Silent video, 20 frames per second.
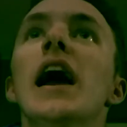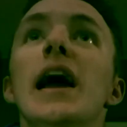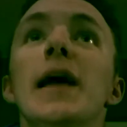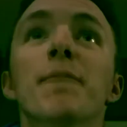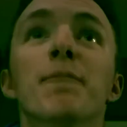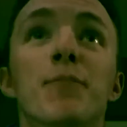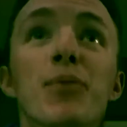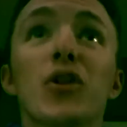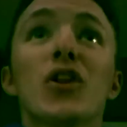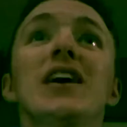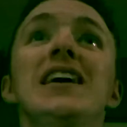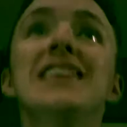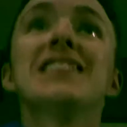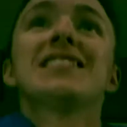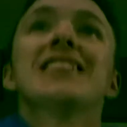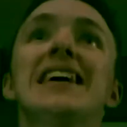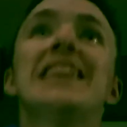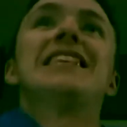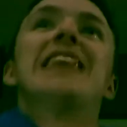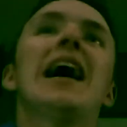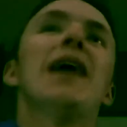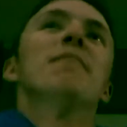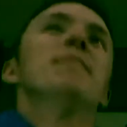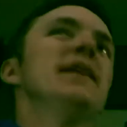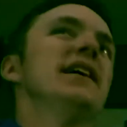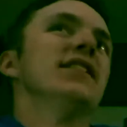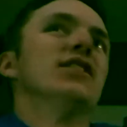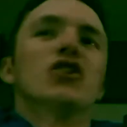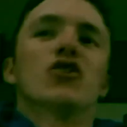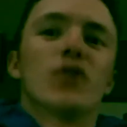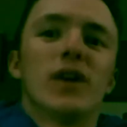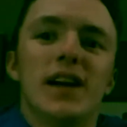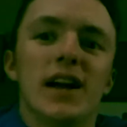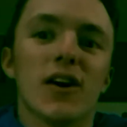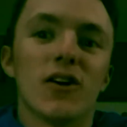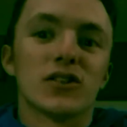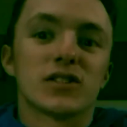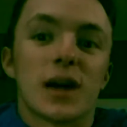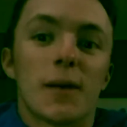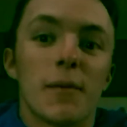And please let that mean the Green
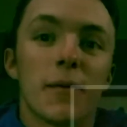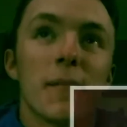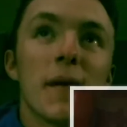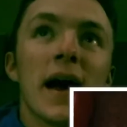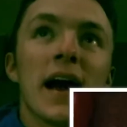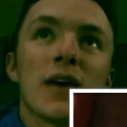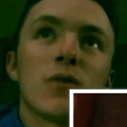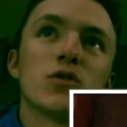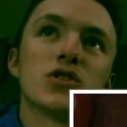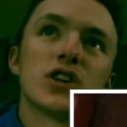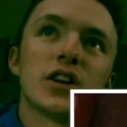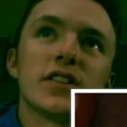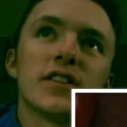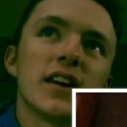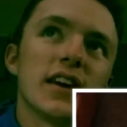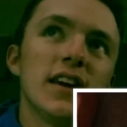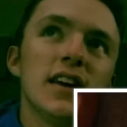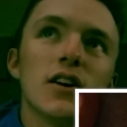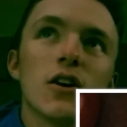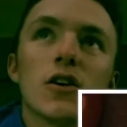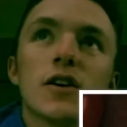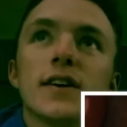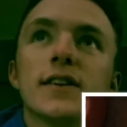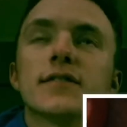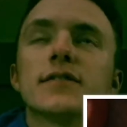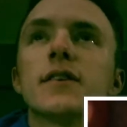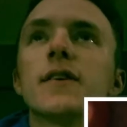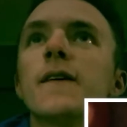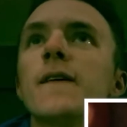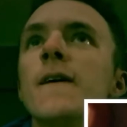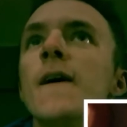Arrow's coming back, which I think he already is.